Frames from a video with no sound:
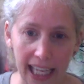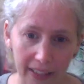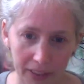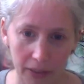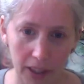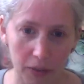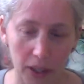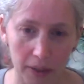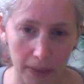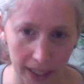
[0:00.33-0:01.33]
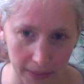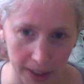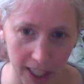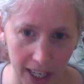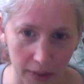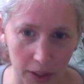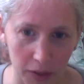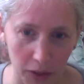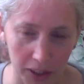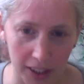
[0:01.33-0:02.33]
Hey everyone, welcome back to my channel,
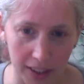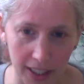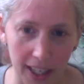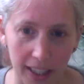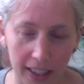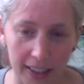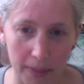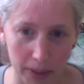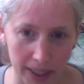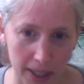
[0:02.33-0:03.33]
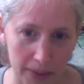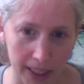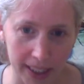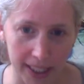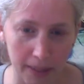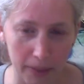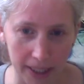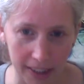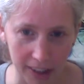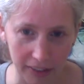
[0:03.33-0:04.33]
which focuses on type 1 diabetes and the
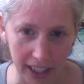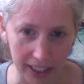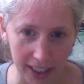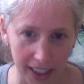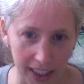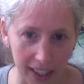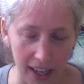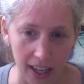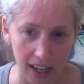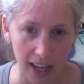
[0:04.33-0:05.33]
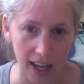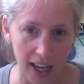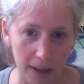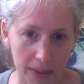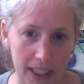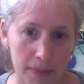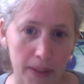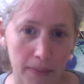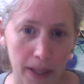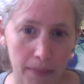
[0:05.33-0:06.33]
BCG vaccine. It's
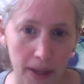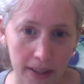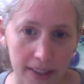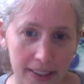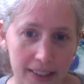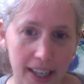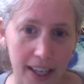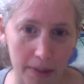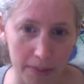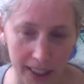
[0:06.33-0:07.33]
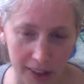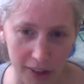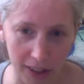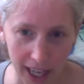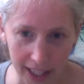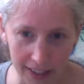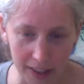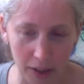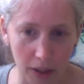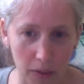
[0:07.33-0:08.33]
been about a month since I updated you
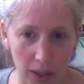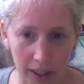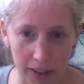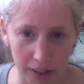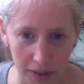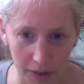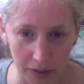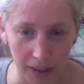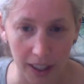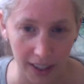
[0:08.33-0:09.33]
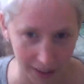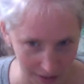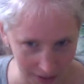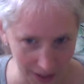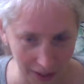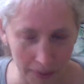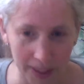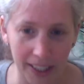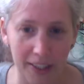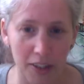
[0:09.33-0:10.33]
last, so I wanted to give you another update.